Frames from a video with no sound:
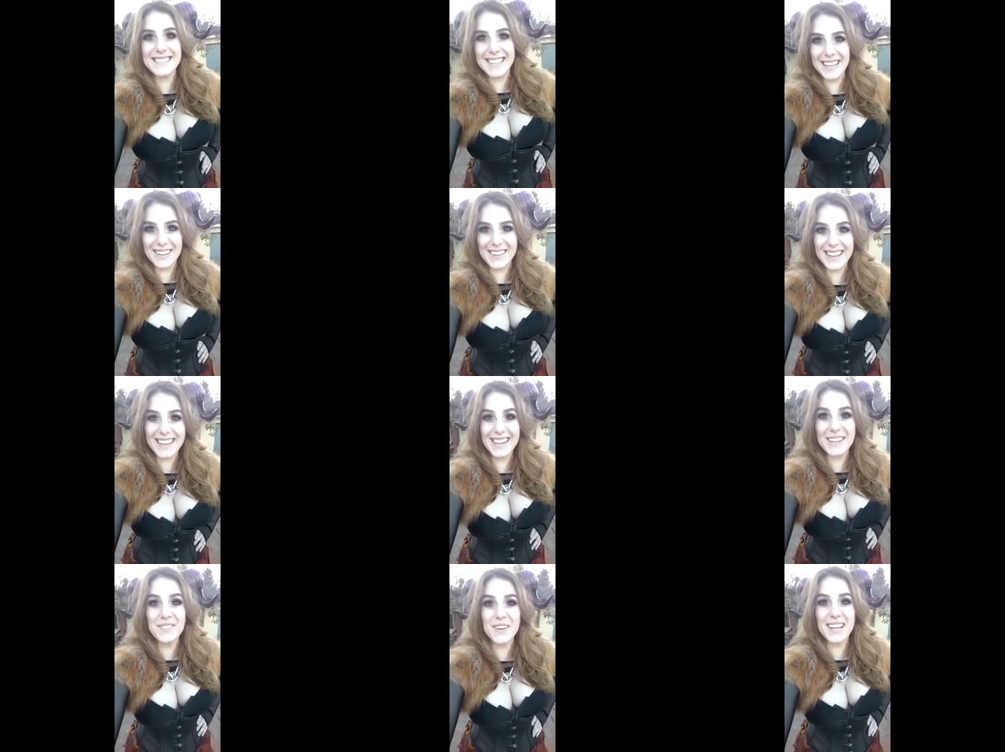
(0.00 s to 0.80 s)
I
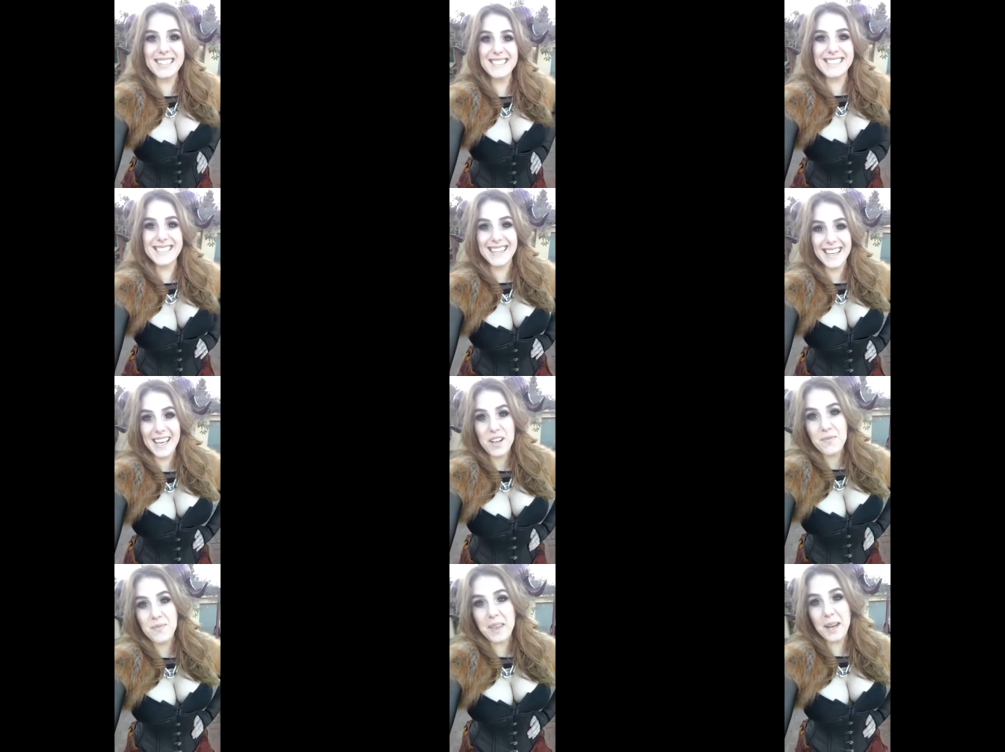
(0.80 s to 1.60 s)
decorated a bunch,
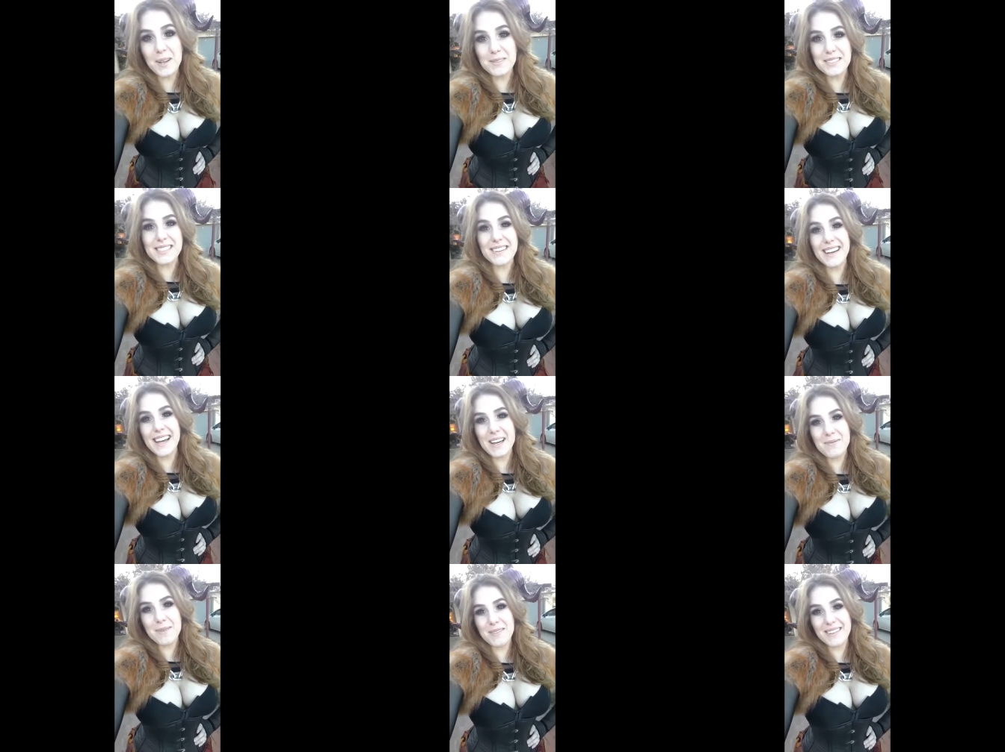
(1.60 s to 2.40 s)
and I'm so
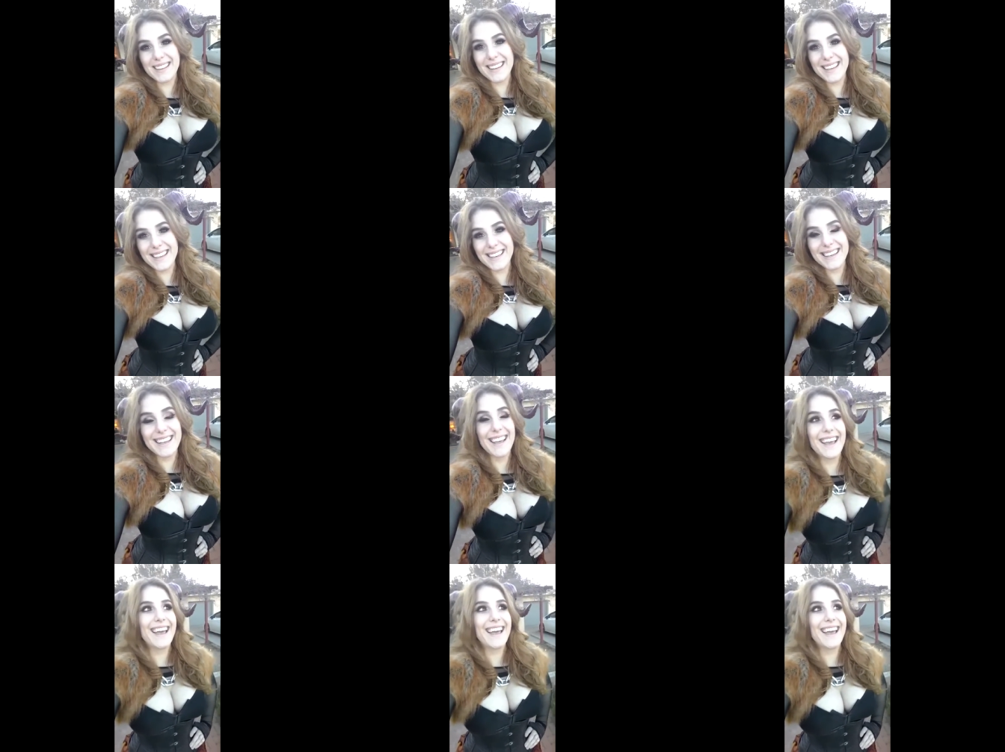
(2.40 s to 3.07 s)
happy with it.